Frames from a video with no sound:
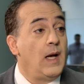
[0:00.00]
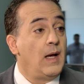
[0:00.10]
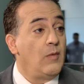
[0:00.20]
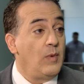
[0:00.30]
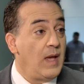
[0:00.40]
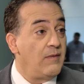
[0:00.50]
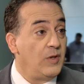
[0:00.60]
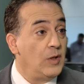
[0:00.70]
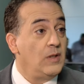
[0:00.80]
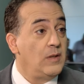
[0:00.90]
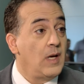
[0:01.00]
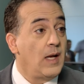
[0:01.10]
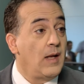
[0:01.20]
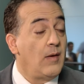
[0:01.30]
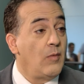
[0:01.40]
We have good
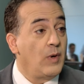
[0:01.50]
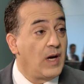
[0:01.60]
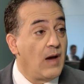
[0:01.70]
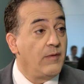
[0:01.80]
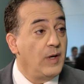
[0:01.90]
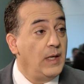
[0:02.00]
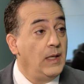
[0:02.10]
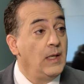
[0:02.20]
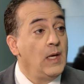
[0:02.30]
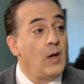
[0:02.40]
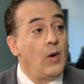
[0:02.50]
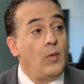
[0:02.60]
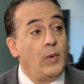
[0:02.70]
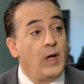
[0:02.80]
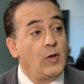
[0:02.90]
recovery.
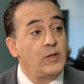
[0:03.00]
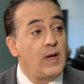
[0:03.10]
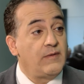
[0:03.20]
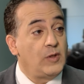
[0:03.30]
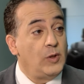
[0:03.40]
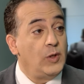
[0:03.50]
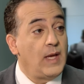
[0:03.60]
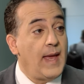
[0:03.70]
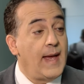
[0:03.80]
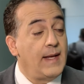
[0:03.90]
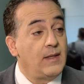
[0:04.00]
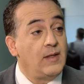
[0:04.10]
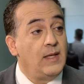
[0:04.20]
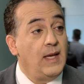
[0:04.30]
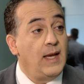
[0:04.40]
We also have to look at
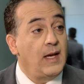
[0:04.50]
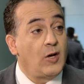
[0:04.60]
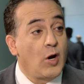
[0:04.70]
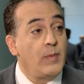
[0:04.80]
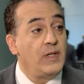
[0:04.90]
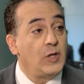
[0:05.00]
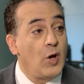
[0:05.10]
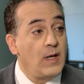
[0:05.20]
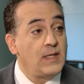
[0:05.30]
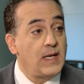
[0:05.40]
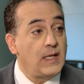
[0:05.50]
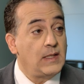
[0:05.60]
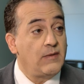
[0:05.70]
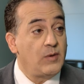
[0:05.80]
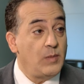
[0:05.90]
the carbon content
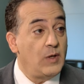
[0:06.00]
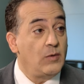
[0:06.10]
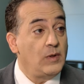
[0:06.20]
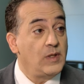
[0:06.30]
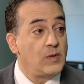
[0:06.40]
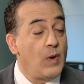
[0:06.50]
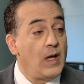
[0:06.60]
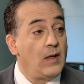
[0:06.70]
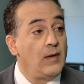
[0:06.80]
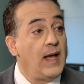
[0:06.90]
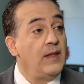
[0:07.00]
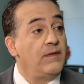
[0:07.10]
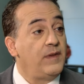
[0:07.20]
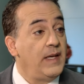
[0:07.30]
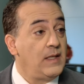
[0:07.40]
of the mineral as well, and the
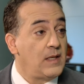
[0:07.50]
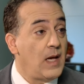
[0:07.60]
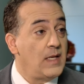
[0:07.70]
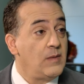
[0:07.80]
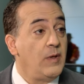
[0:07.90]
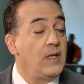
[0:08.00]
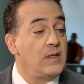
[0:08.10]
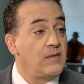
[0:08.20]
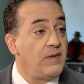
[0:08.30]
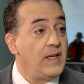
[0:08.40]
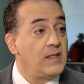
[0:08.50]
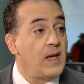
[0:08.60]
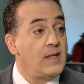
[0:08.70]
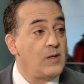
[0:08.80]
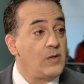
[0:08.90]
flake size, because flake
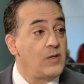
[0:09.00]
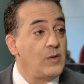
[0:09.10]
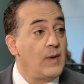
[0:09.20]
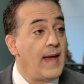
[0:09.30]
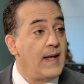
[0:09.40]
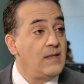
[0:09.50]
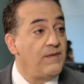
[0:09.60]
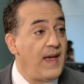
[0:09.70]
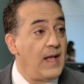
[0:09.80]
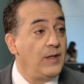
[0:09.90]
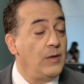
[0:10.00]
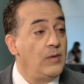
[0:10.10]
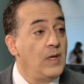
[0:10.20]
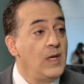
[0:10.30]
size also adds value.